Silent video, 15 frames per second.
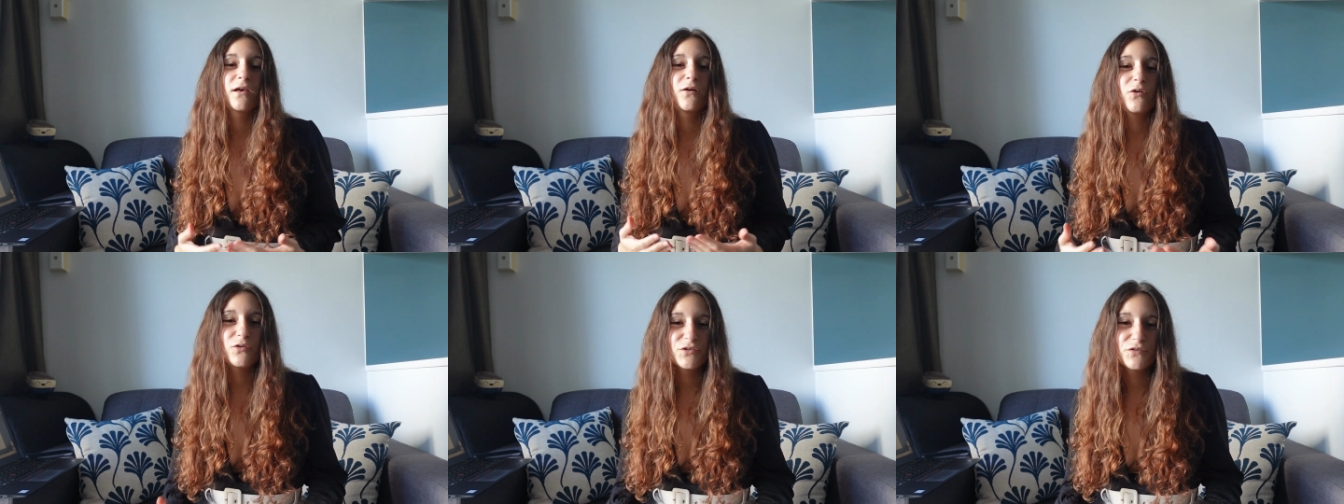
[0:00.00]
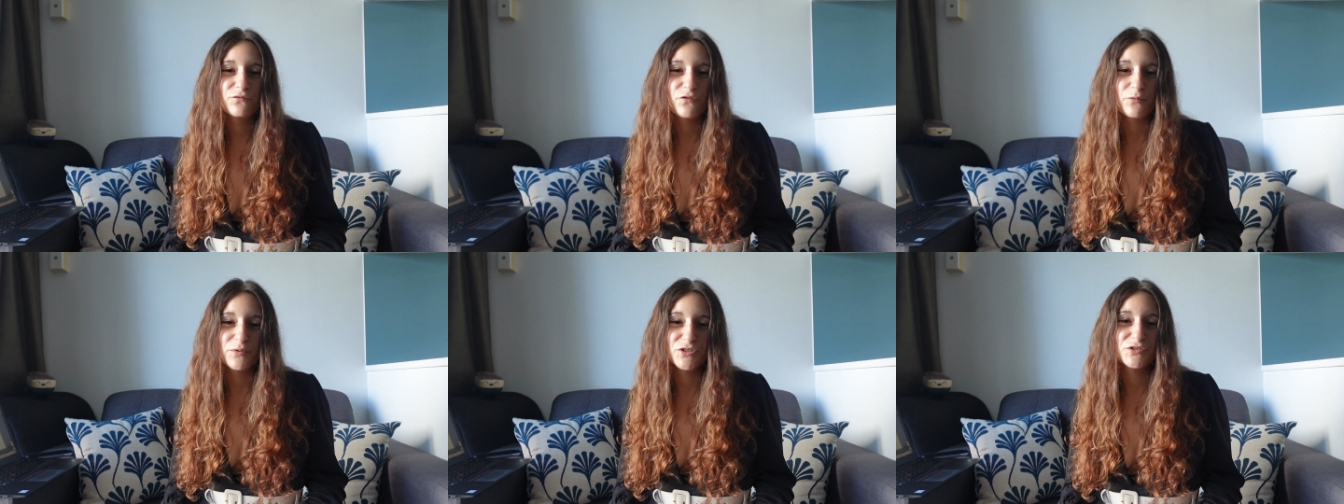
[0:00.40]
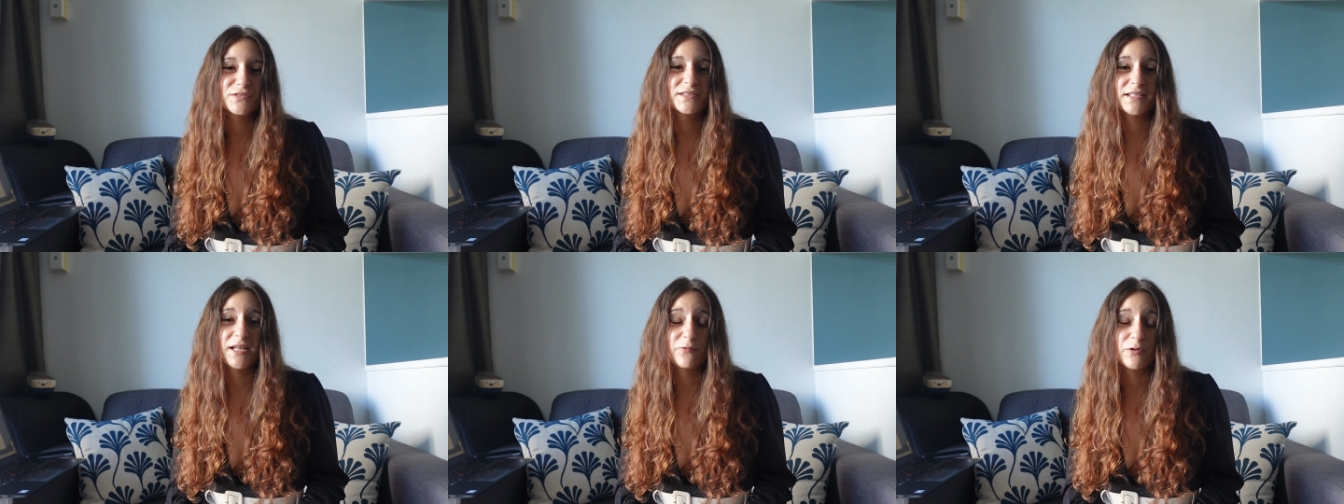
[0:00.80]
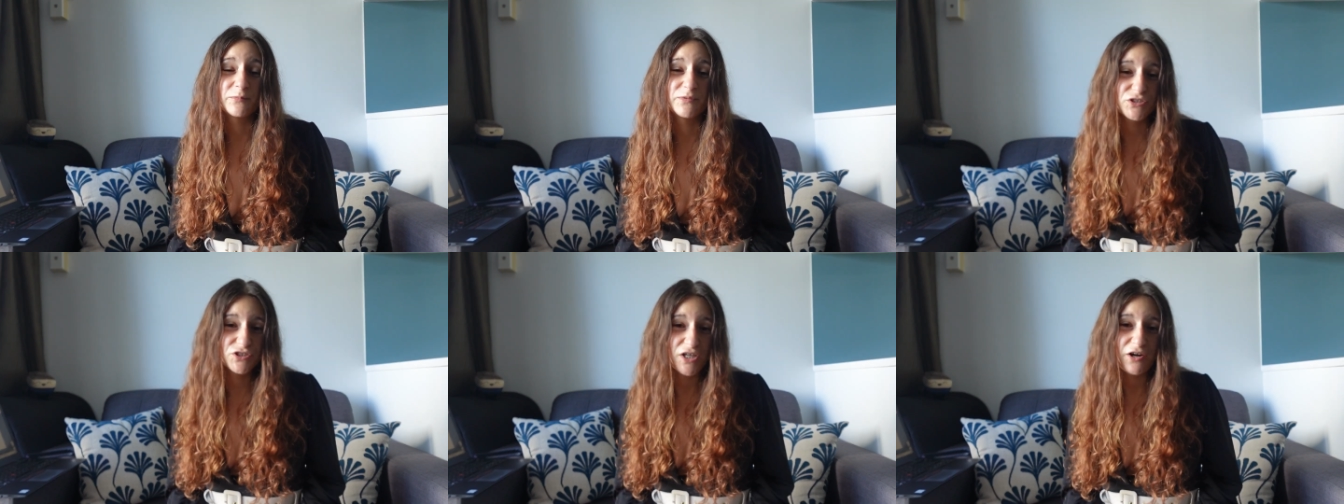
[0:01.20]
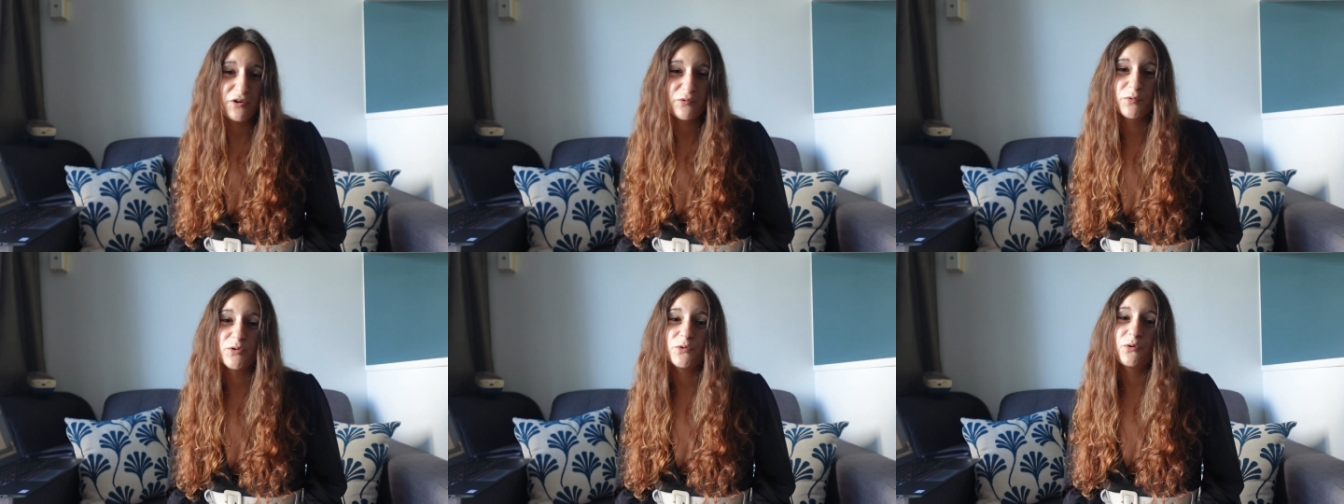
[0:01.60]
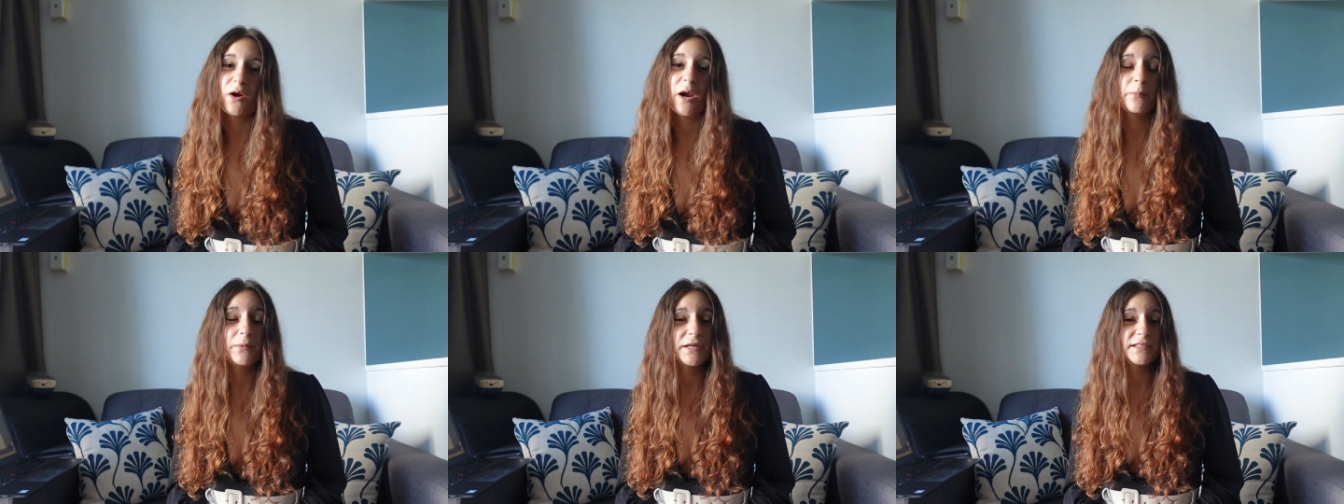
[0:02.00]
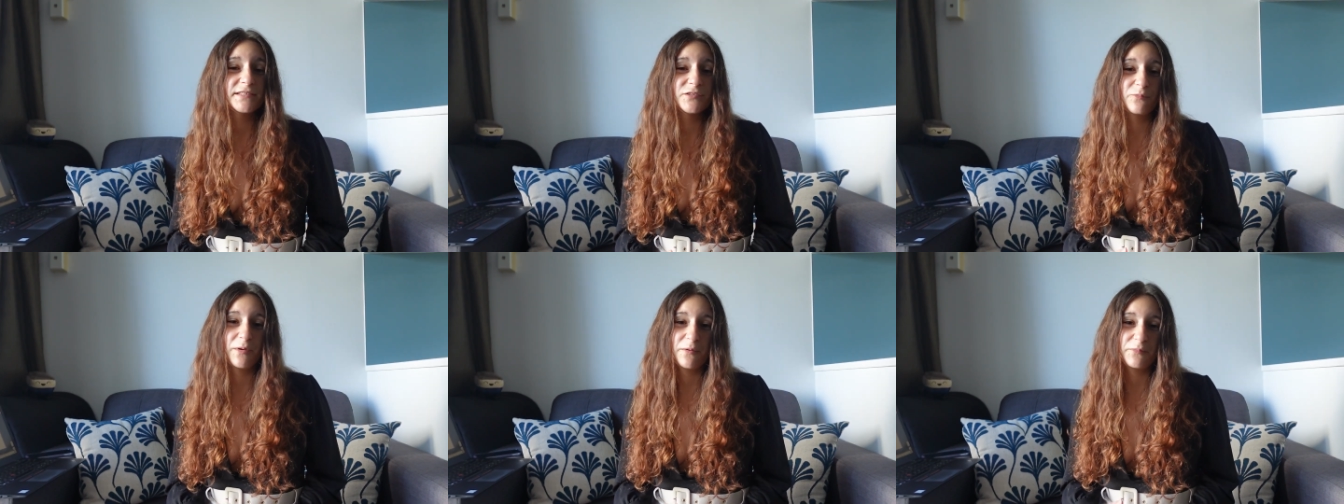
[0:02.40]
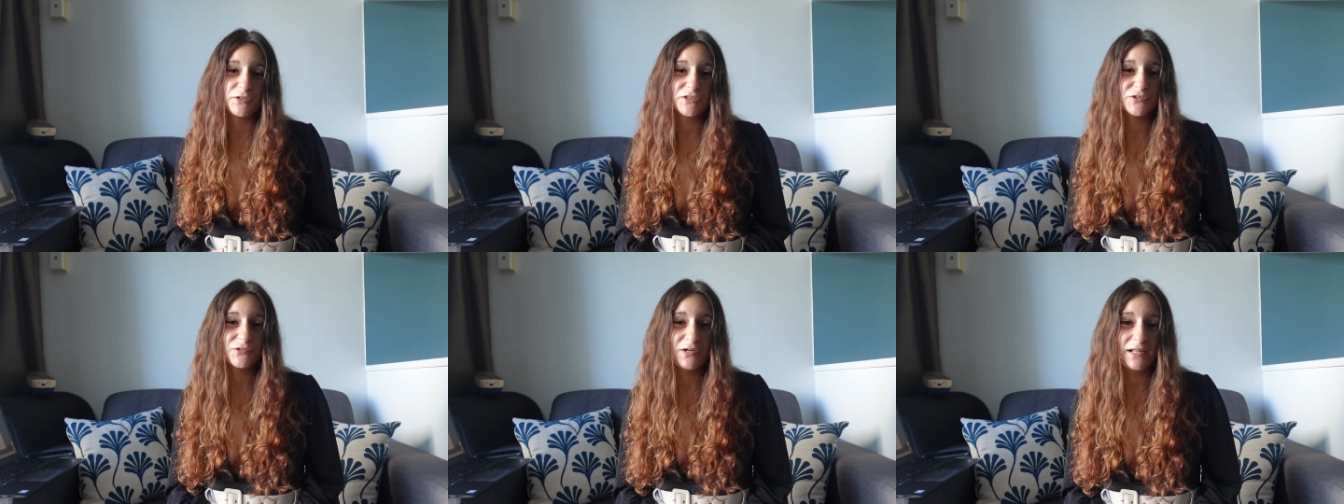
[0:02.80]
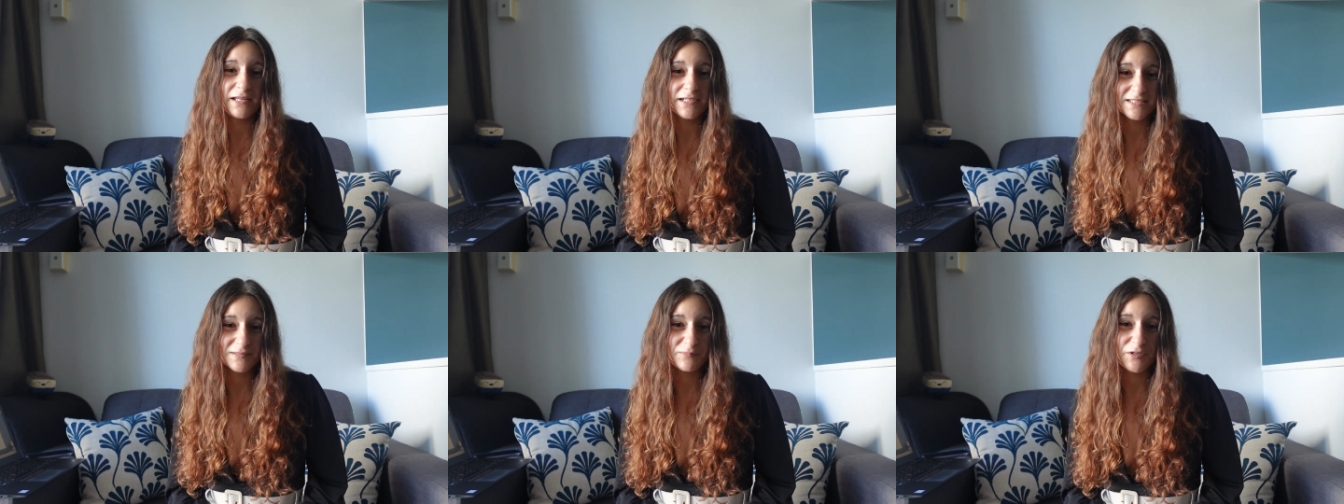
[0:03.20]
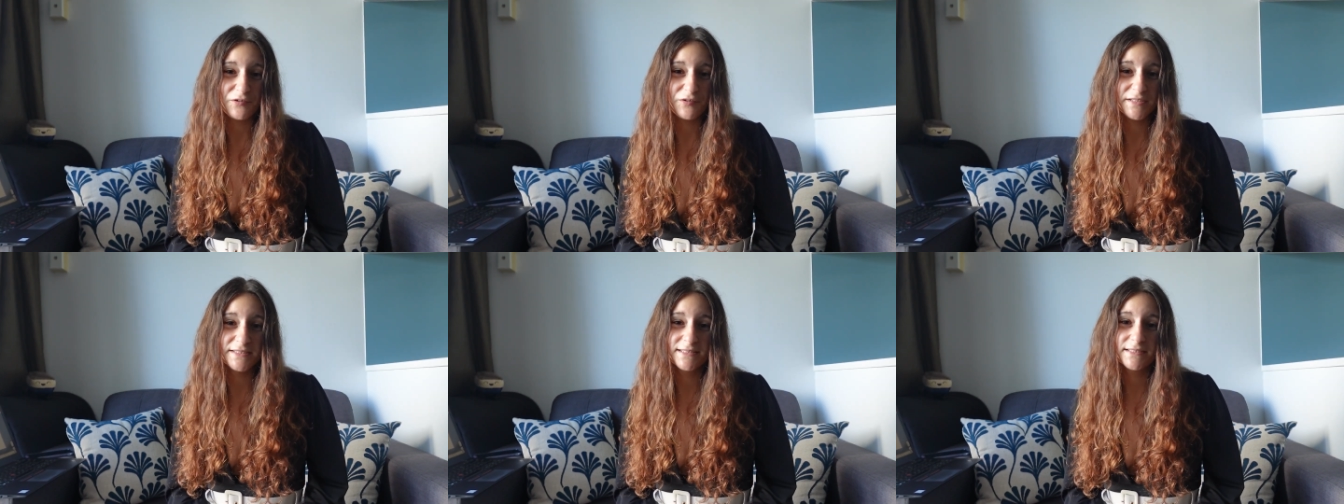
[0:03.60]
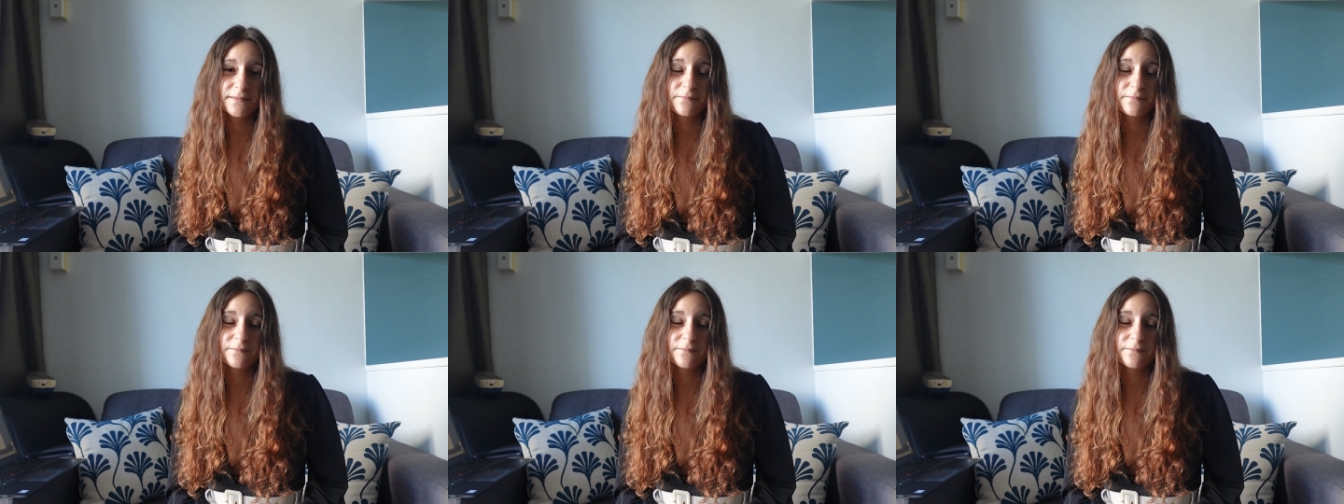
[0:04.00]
All the information that I will be sharing with you are based on my personal experience.